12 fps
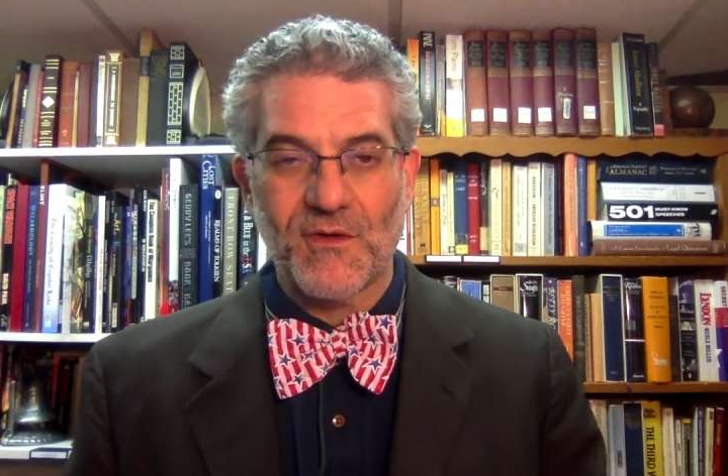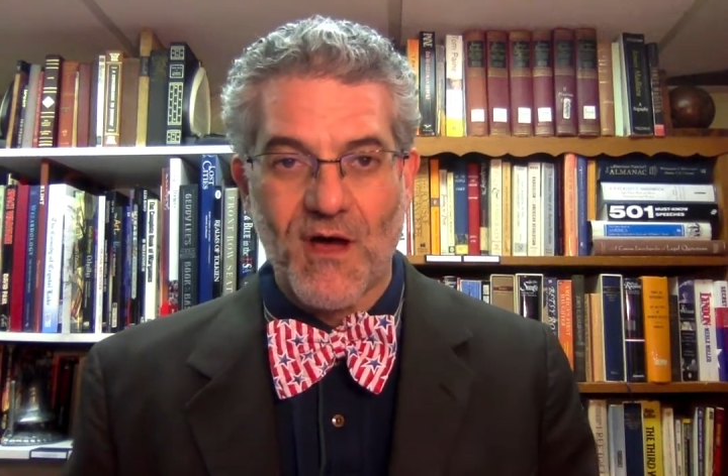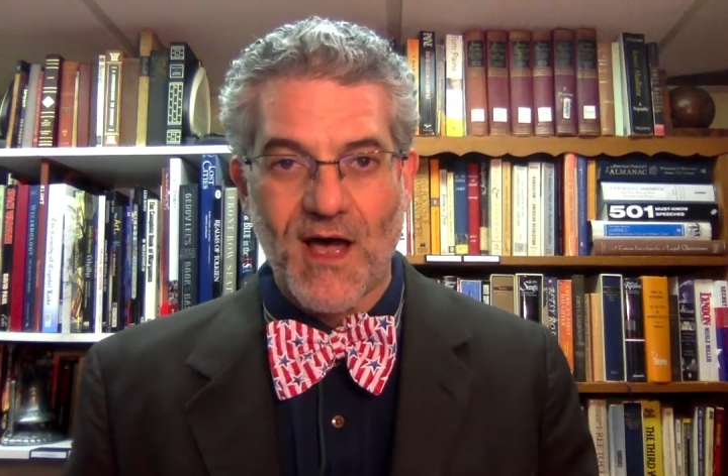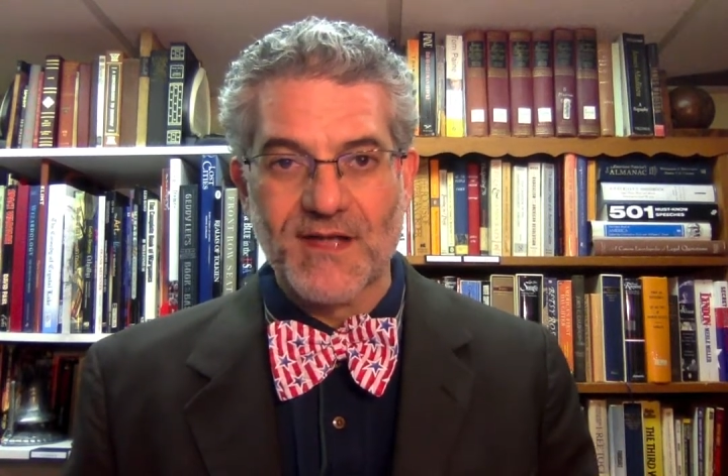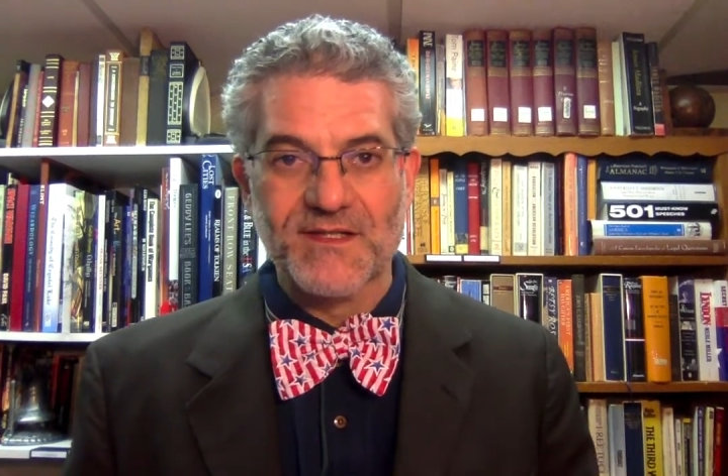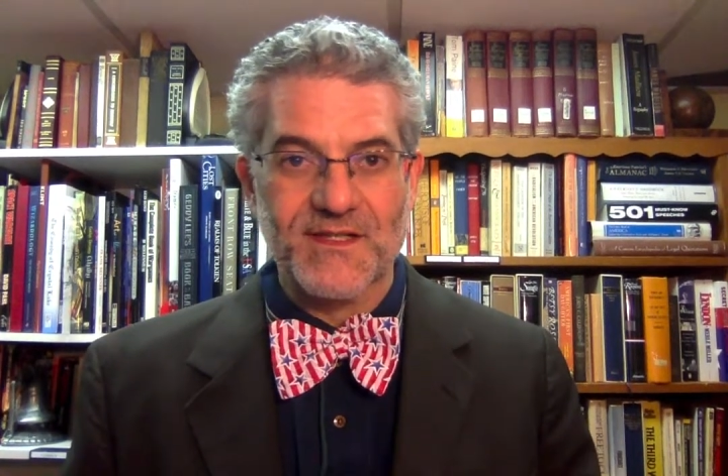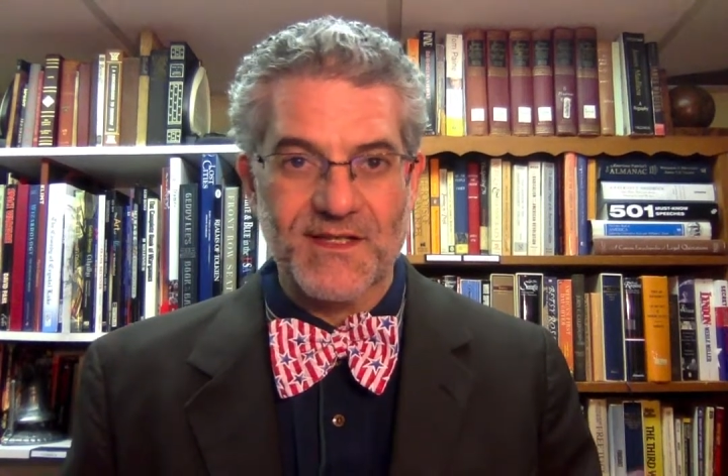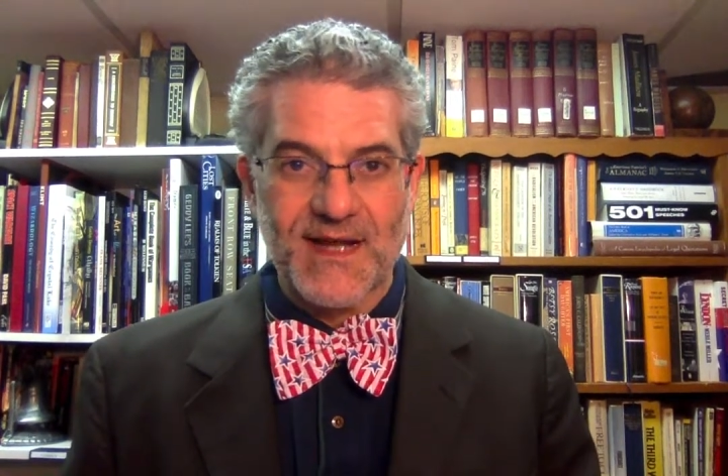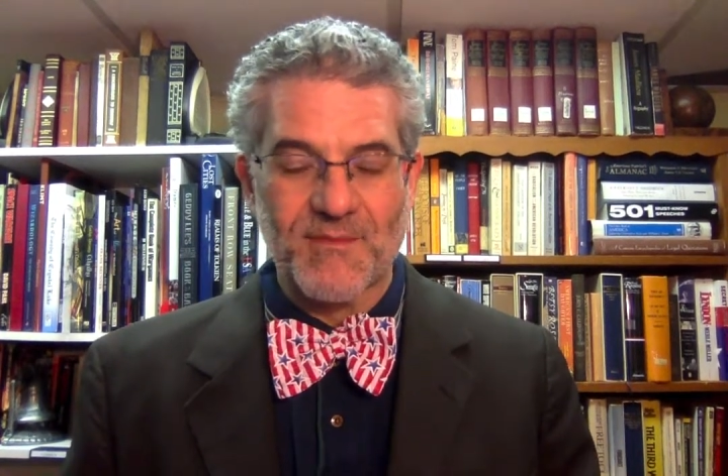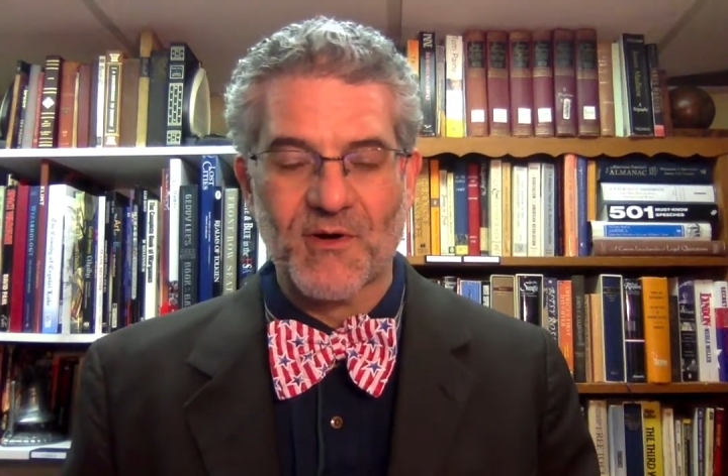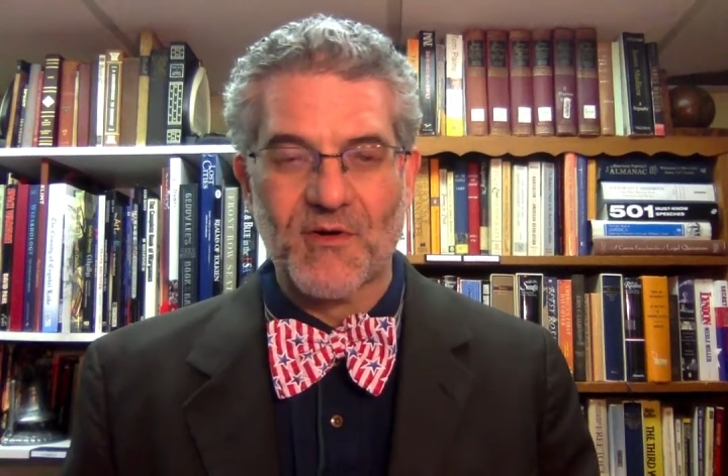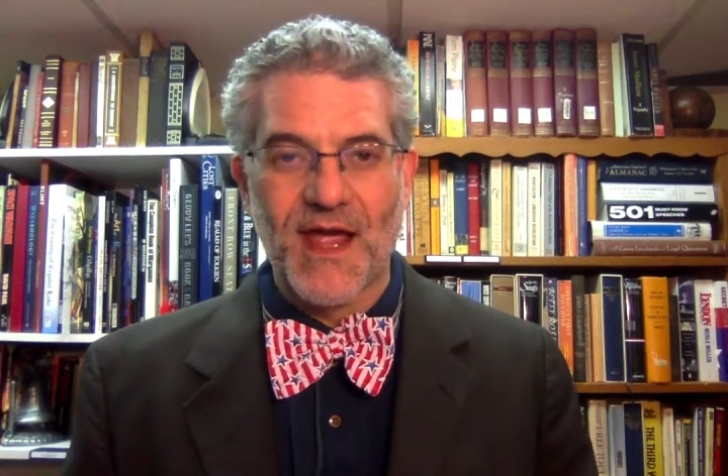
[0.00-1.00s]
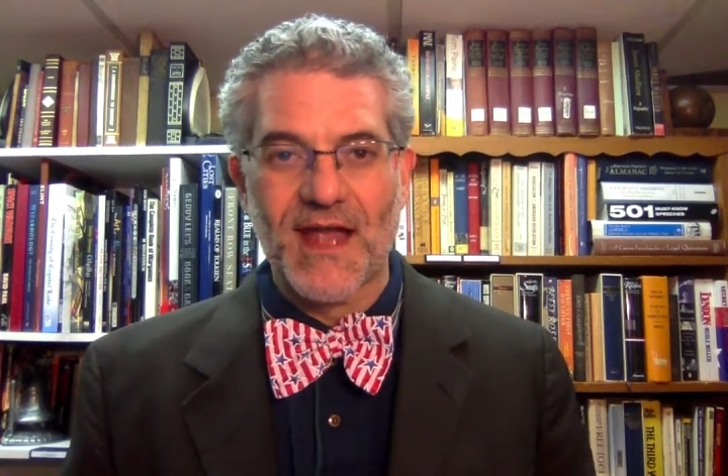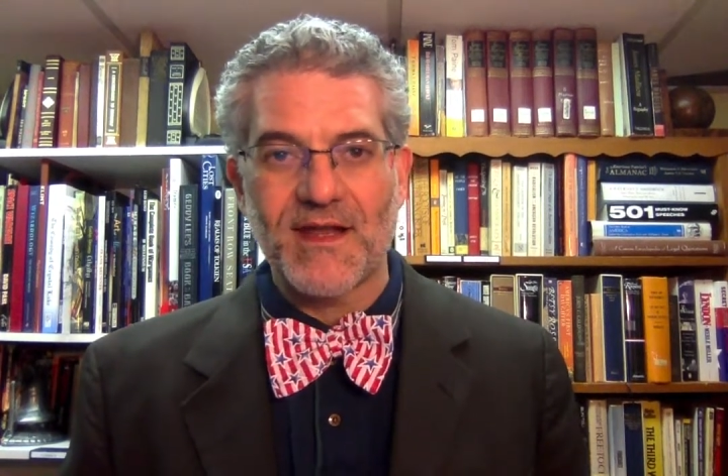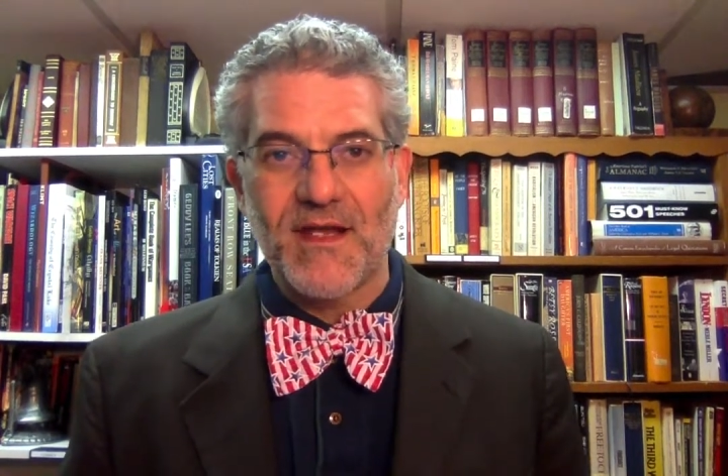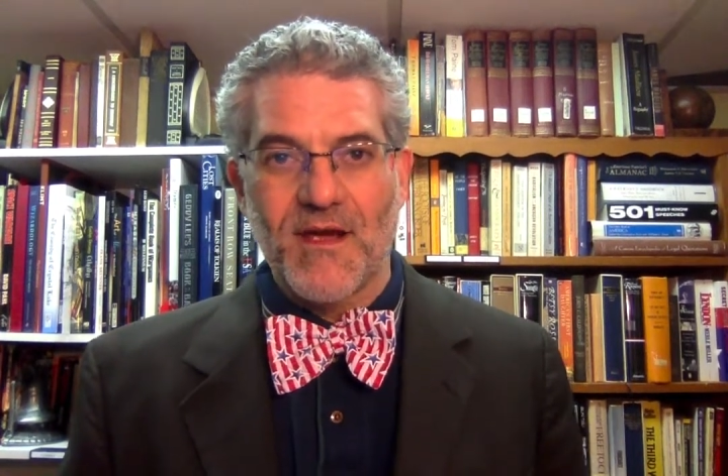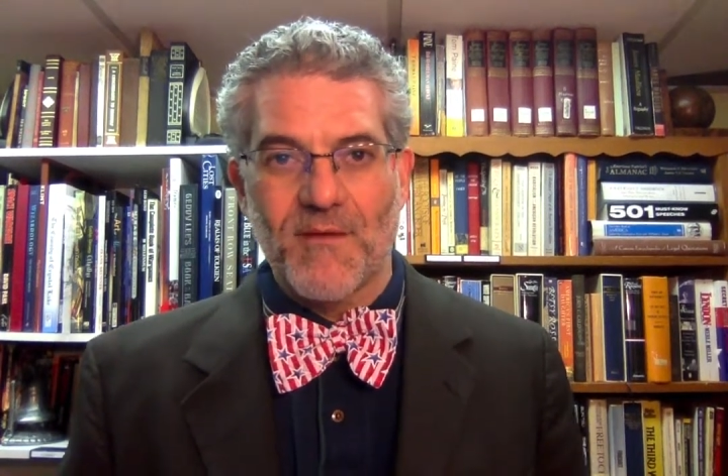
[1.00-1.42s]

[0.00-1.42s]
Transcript: lost, the Democrat,